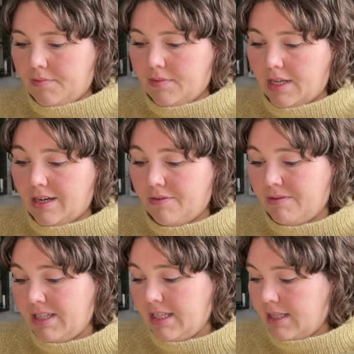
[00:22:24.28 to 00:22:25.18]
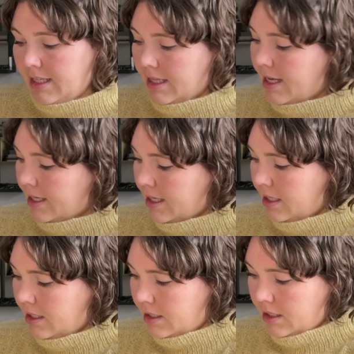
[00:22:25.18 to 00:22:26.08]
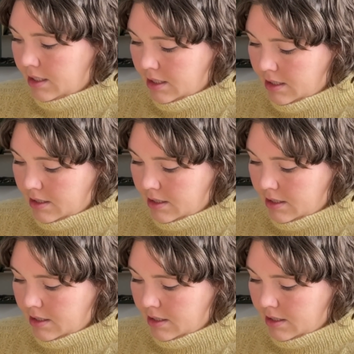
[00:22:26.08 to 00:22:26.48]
And I really like it.